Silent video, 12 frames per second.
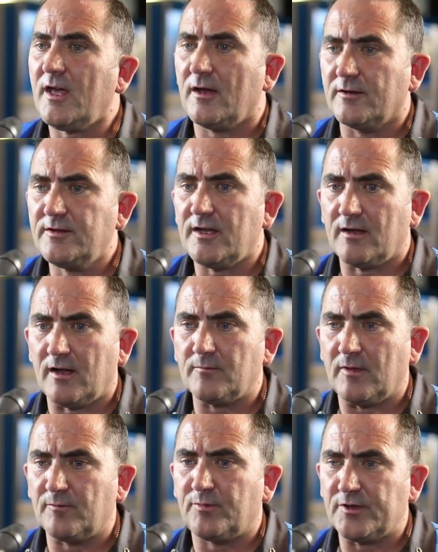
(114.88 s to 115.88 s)
Yeah,
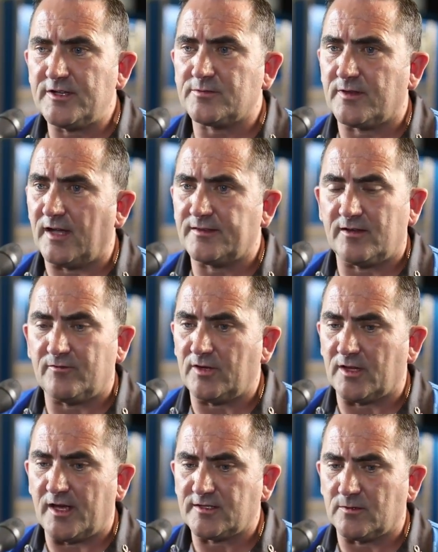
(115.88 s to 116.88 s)
I'm pleased with that. I didn't
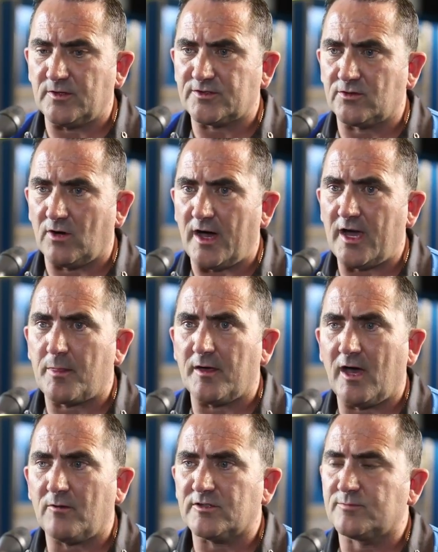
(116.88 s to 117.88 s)
realise it was so high,
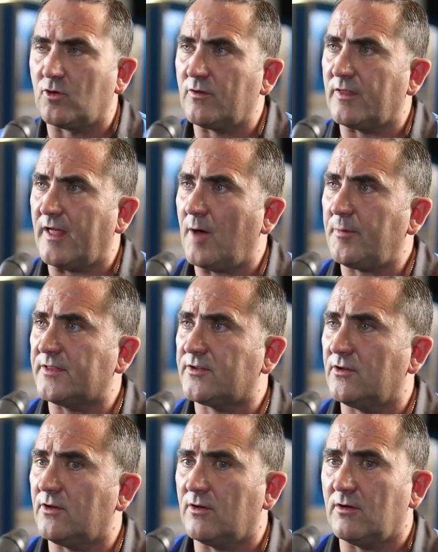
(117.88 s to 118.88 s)
but I was more than happy
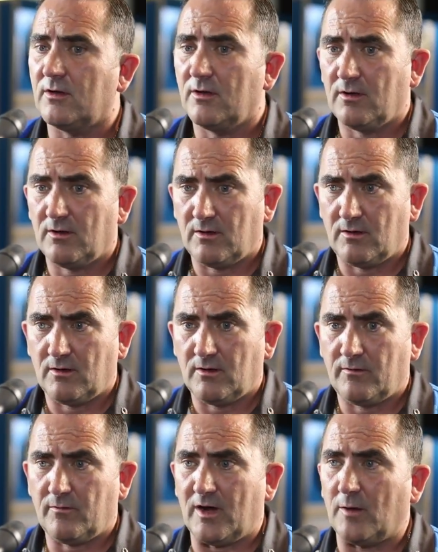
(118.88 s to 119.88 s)
to
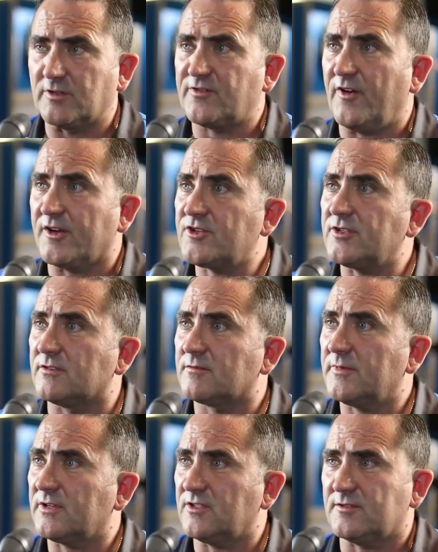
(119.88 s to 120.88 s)
when I was finishing,
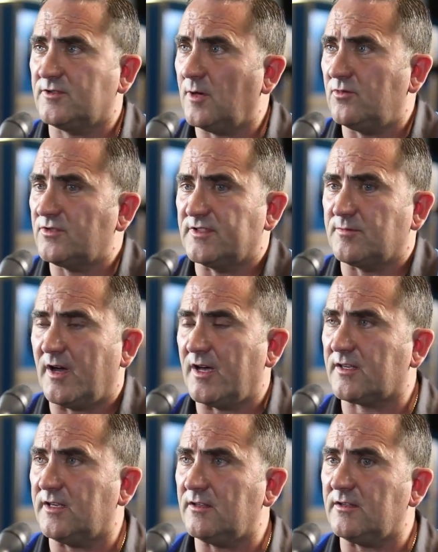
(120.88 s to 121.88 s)
because doubles is
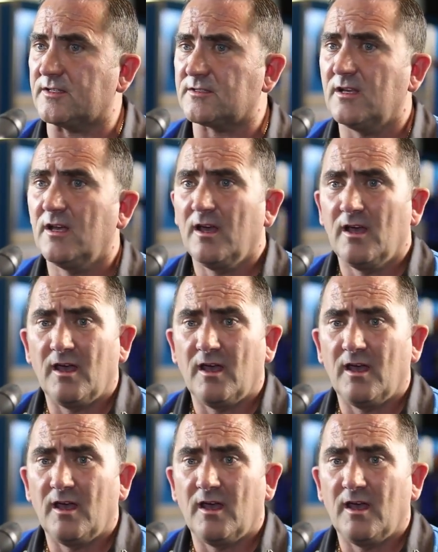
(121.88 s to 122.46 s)
my Achilles.